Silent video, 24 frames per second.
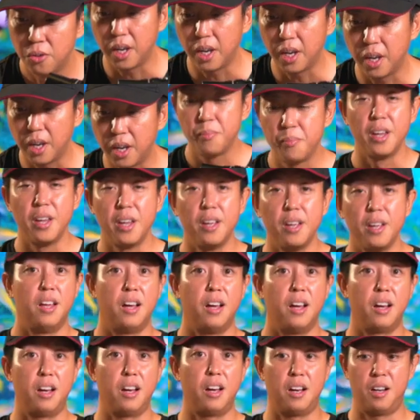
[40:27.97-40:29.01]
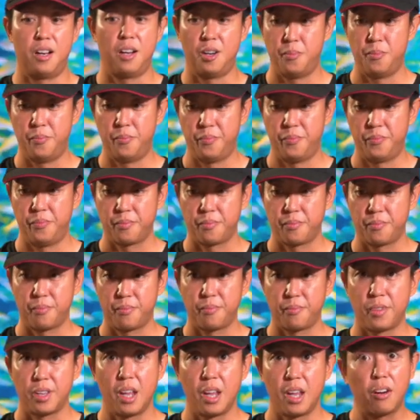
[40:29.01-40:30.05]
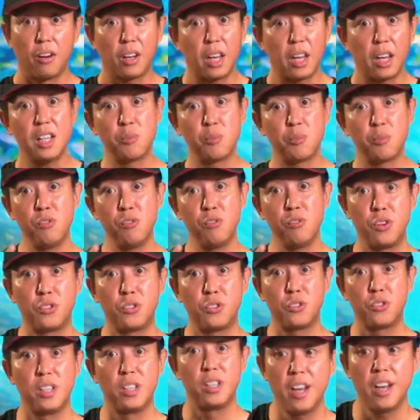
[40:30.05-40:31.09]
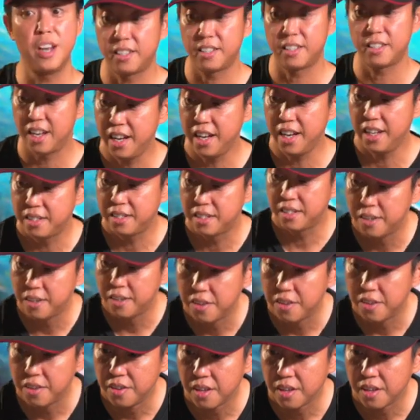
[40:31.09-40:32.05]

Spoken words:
Okay, okay, let's move on to the next light.